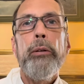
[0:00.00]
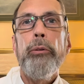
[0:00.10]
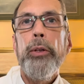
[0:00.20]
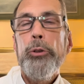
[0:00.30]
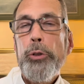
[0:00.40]

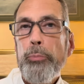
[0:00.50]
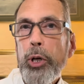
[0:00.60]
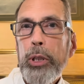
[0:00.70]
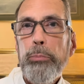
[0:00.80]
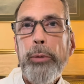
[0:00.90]
Those
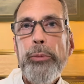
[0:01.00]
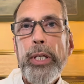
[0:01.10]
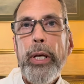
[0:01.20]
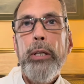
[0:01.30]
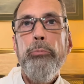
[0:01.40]
problems
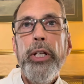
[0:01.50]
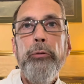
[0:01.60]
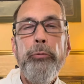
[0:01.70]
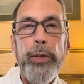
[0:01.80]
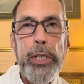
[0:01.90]
can be
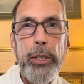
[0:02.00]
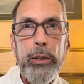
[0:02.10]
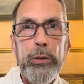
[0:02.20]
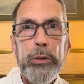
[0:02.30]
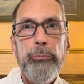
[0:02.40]

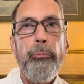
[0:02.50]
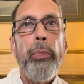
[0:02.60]
physical,